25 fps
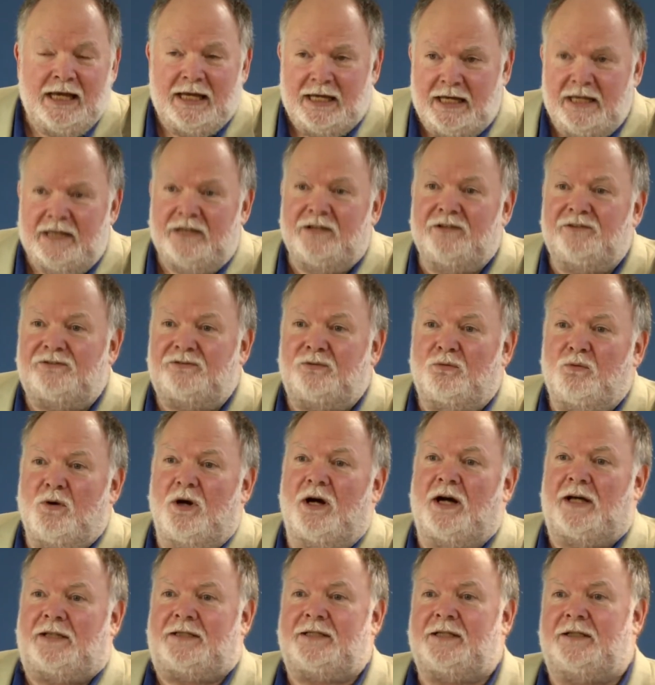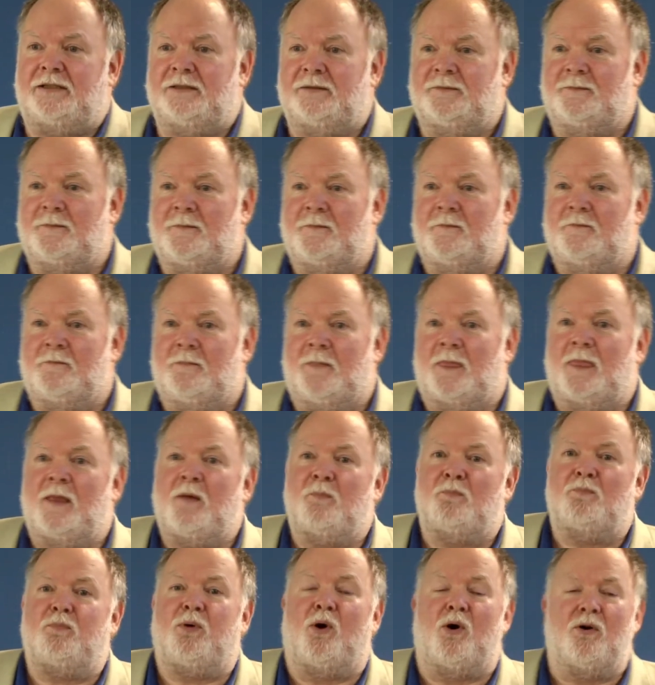is what?
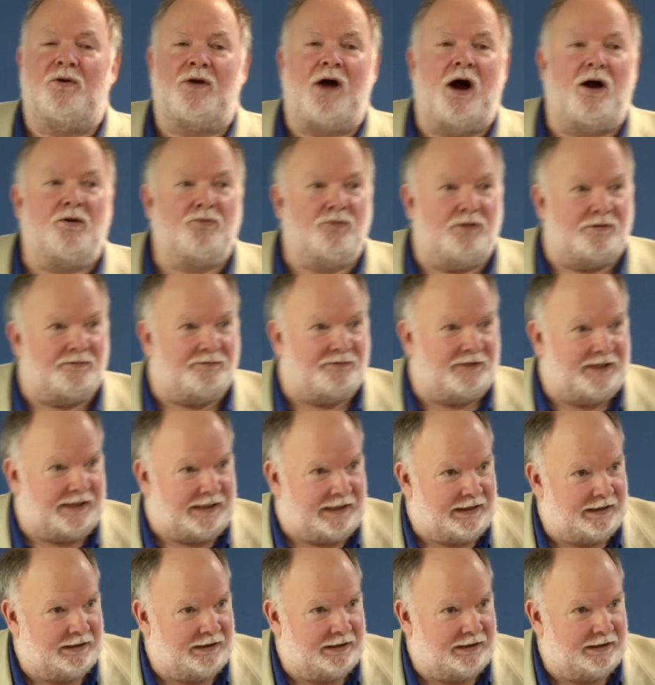Pornography.